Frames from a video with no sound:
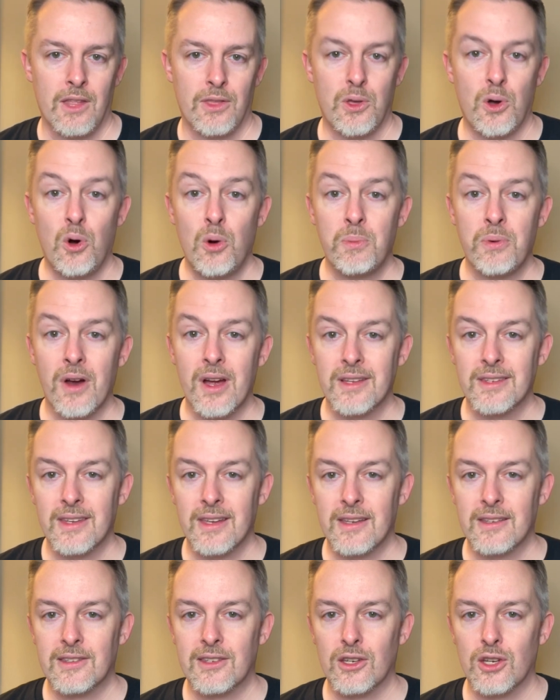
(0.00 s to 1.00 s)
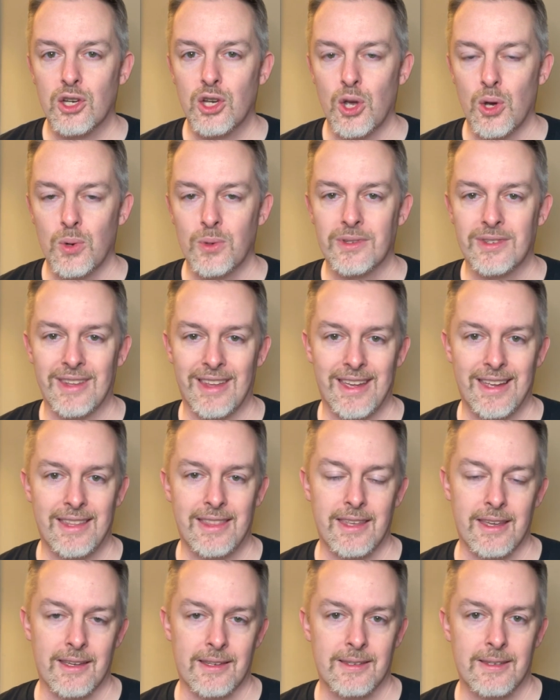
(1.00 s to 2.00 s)
The whole process goes like
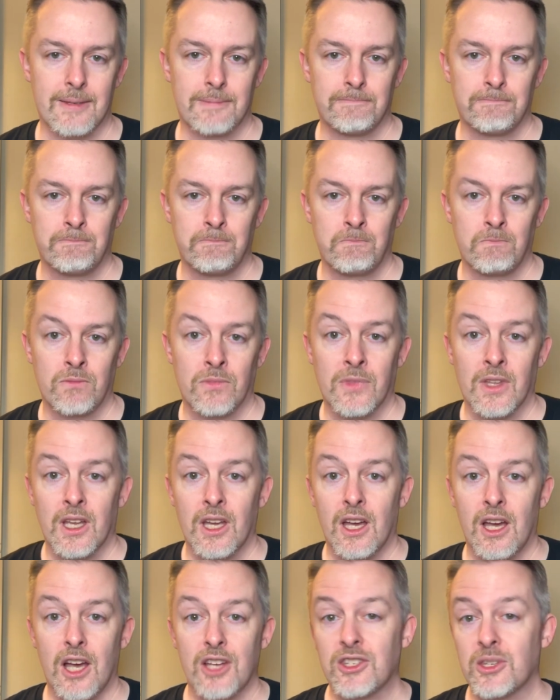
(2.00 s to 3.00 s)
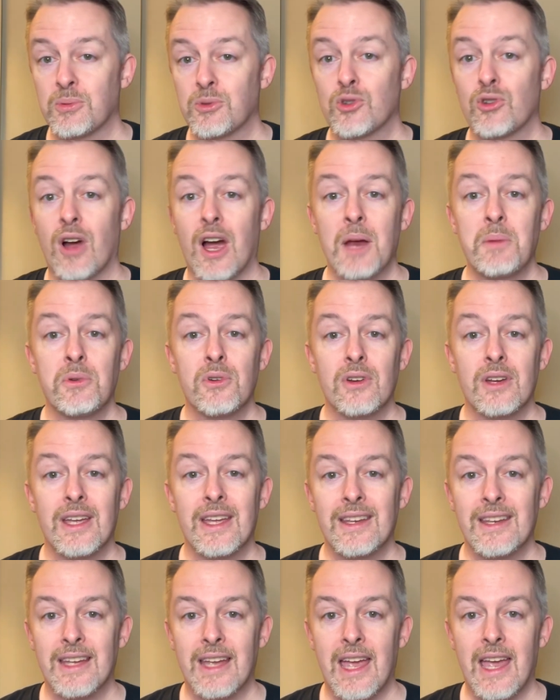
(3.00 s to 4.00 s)
this. A subscriber
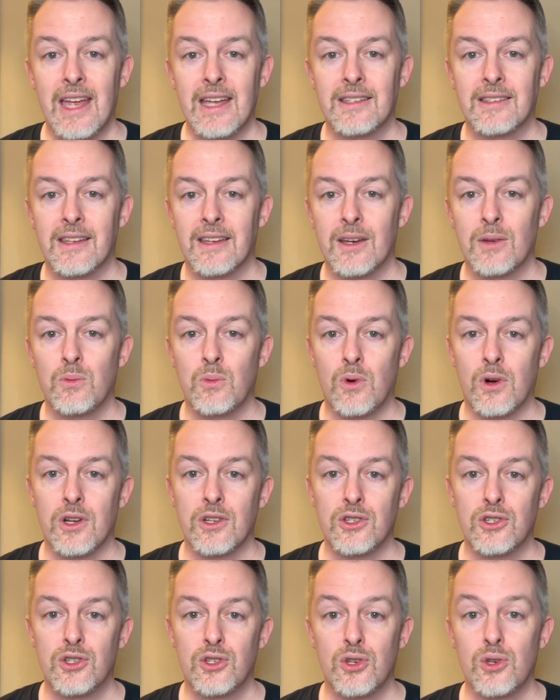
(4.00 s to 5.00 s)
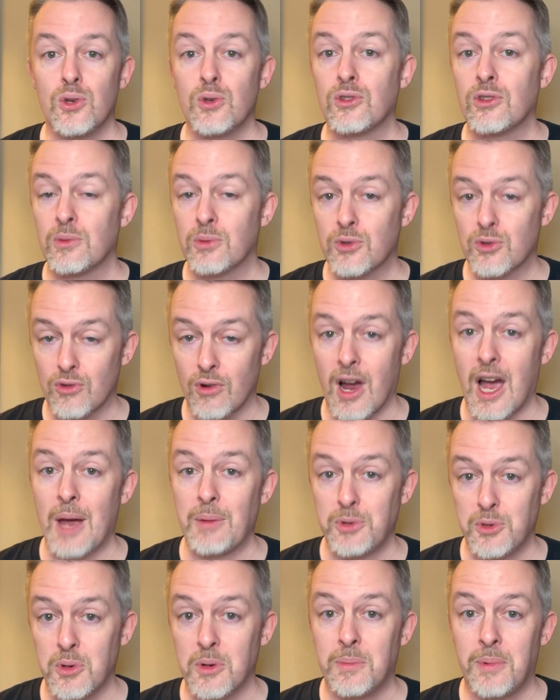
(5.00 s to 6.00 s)
indicates that it wants to
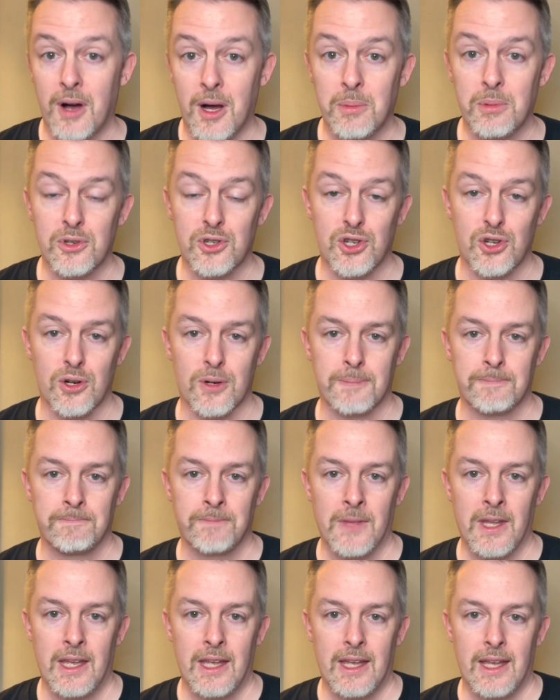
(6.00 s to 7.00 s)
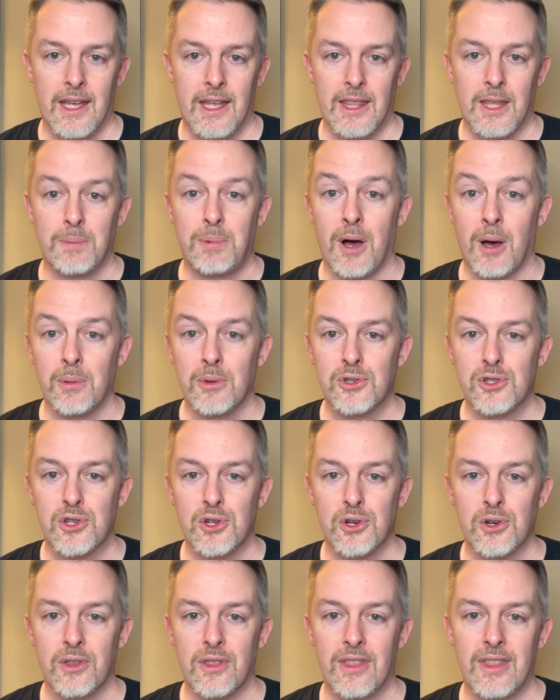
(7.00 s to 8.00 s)
subscribe to a publisher. The
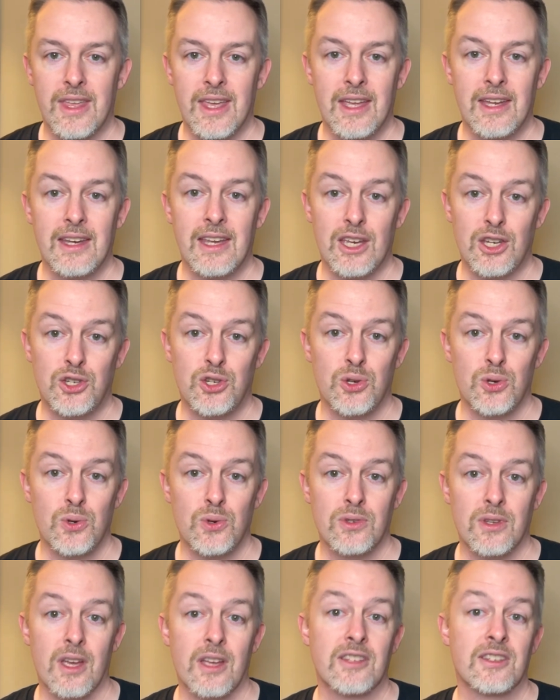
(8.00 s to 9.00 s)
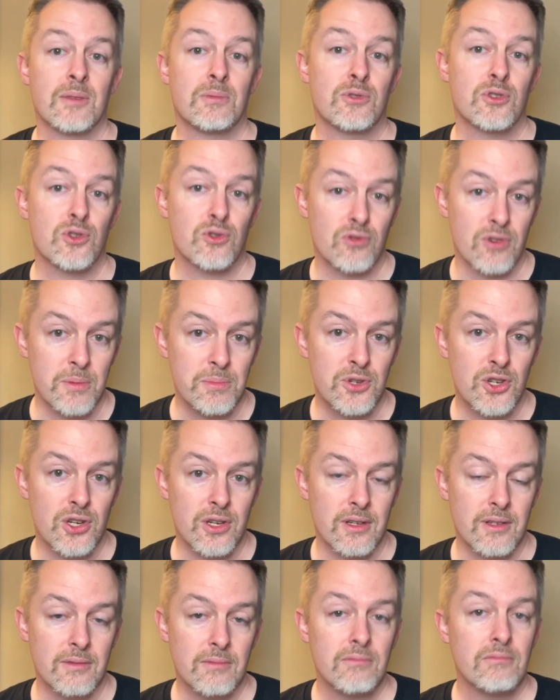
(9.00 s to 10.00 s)
publisher then issues a
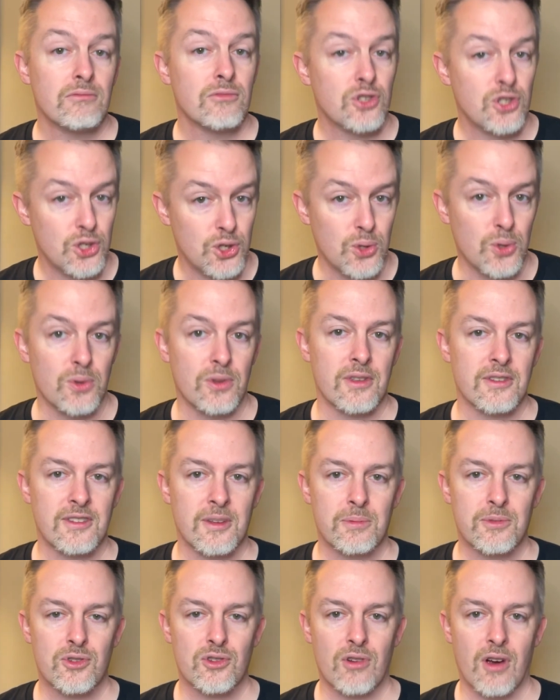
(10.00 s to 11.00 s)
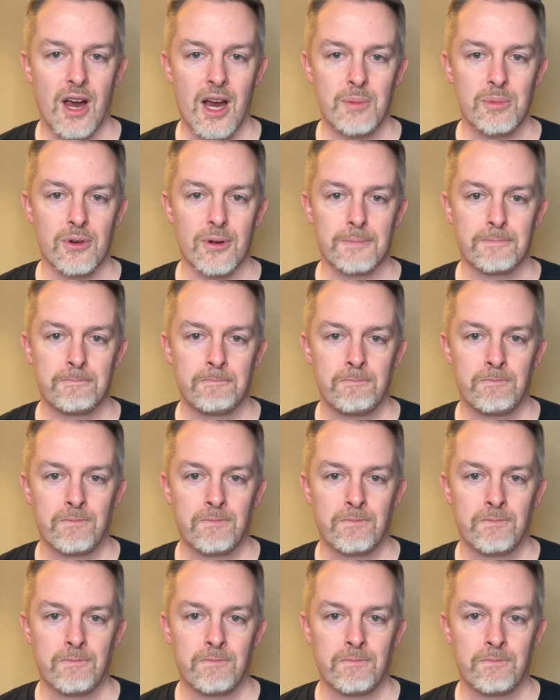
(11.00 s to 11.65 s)
subscription to the subscriber.